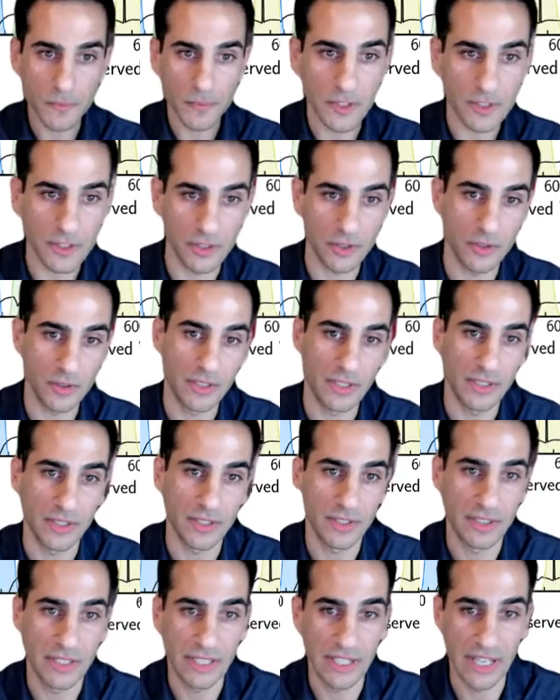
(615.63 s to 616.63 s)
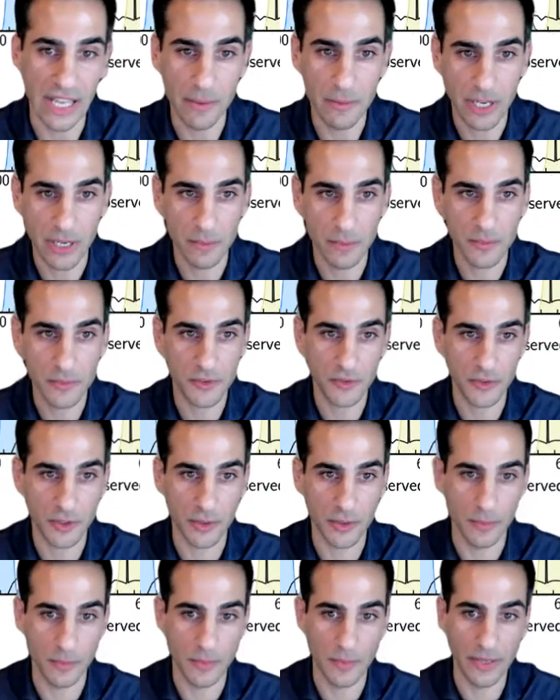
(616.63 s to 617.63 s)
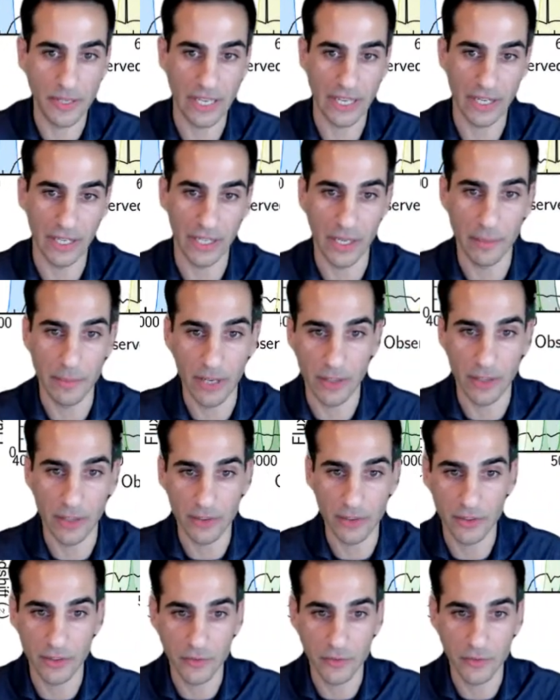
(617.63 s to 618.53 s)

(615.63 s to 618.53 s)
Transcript: So the name comes from getting about